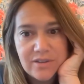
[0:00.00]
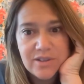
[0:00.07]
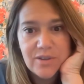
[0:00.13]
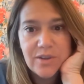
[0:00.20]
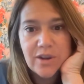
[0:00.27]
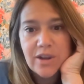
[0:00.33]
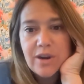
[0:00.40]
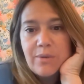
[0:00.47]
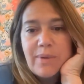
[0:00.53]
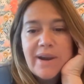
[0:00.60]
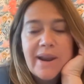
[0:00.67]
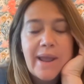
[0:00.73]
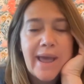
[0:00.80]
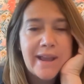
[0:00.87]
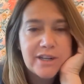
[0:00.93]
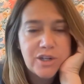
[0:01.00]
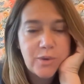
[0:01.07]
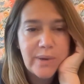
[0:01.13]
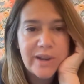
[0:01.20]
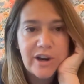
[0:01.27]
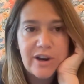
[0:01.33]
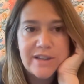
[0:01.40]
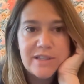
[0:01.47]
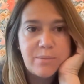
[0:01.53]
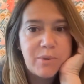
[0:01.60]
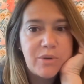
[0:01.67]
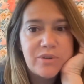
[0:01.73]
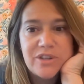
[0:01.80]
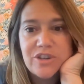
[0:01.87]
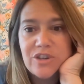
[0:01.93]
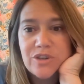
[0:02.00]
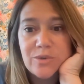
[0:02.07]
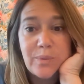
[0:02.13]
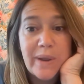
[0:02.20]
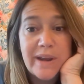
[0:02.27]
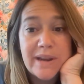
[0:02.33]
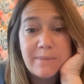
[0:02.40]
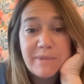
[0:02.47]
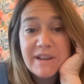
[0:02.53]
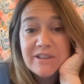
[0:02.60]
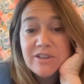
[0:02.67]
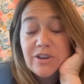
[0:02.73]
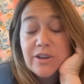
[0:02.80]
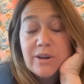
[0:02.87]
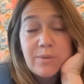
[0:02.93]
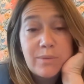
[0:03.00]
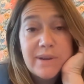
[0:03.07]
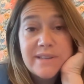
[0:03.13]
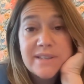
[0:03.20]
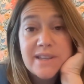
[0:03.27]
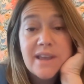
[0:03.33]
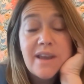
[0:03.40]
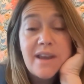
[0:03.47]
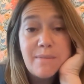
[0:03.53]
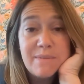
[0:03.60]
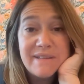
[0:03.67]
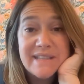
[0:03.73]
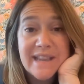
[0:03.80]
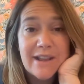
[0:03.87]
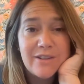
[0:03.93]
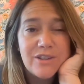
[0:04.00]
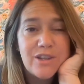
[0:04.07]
So they're going to want to act quicker as opposed to just waiting because they're going to risk missing out.